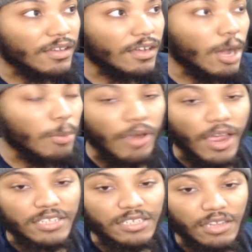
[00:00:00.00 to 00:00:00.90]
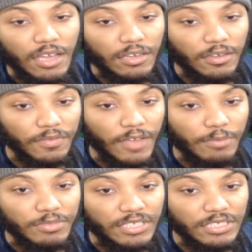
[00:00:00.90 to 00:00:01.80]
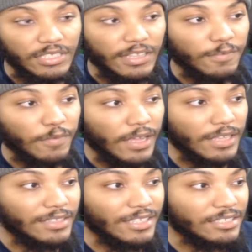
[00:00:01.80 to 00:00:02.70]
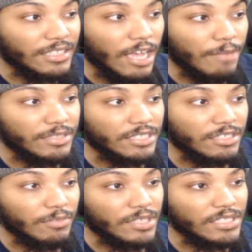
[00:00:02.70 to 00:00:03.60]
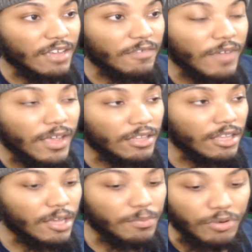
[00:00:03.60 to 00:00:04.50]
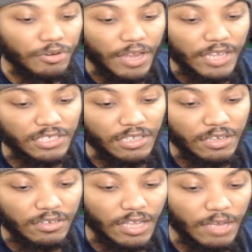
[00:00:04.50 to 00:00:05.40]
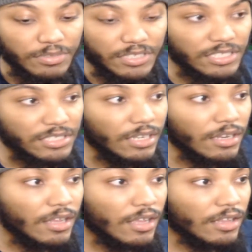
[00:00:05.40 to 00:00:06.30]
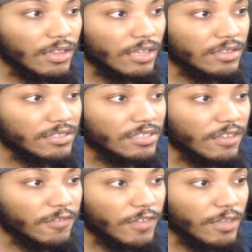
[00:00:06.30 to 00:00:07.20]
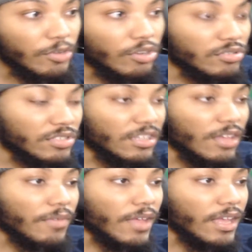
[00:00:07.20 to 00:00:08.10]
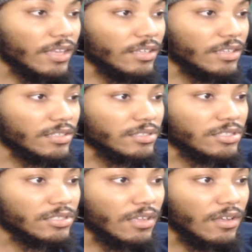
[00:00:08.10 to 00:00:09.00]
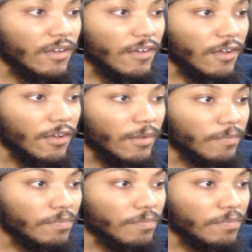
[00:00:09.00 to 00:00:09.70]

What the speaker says: upper echelon of competition. He's fighting decent competition, but he's not fighting the upper echelon of competition like the Teofimos, the Devin Haneys, the